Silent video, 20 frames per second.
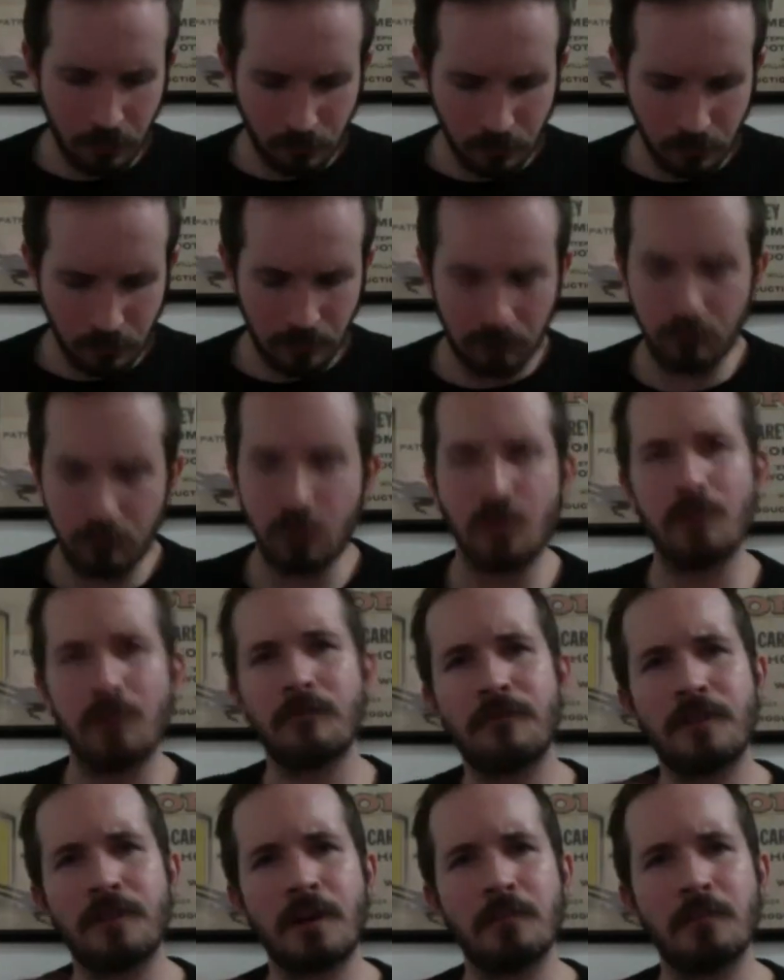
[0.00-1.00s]
rule
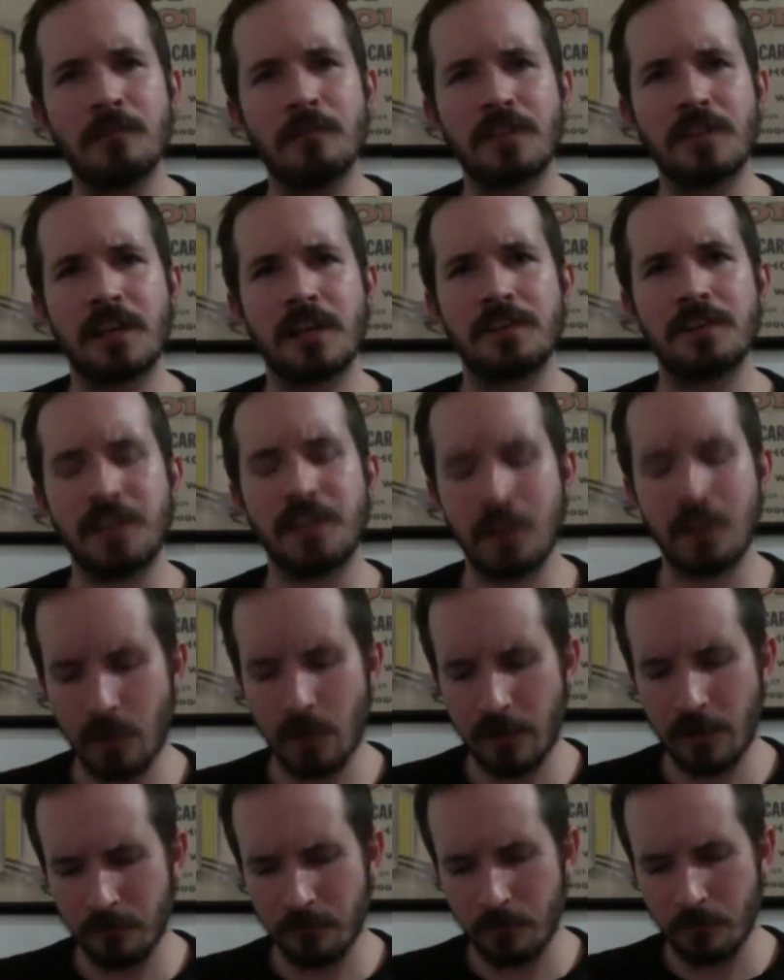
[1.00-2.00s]
of thumb, just kind of stay
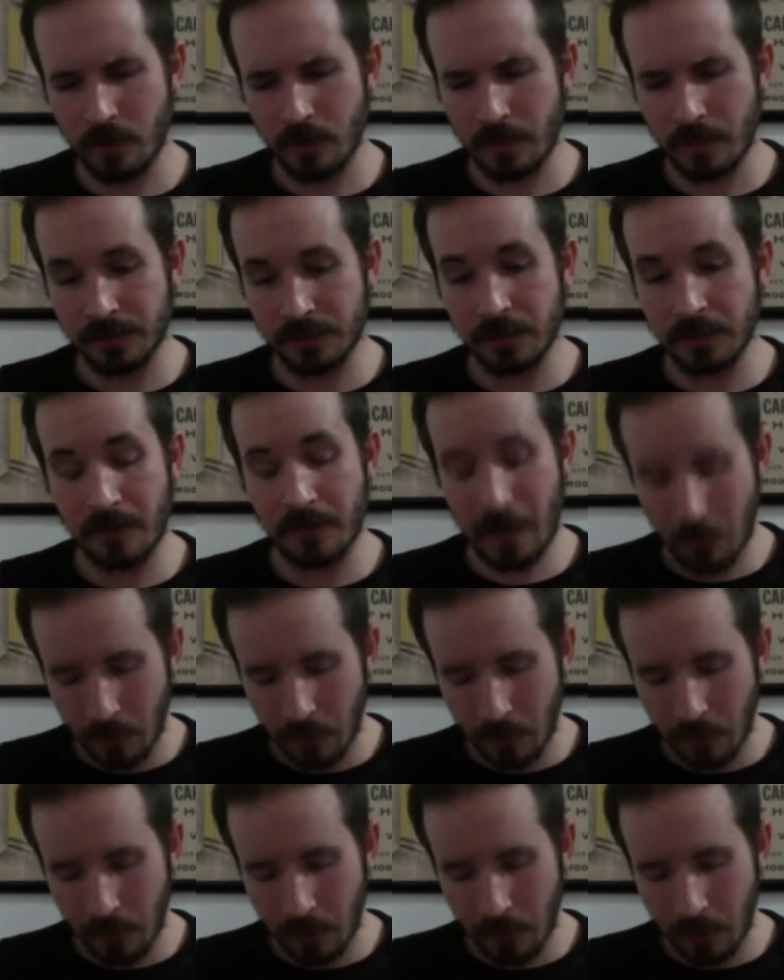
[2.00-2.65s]
away from all that stuff.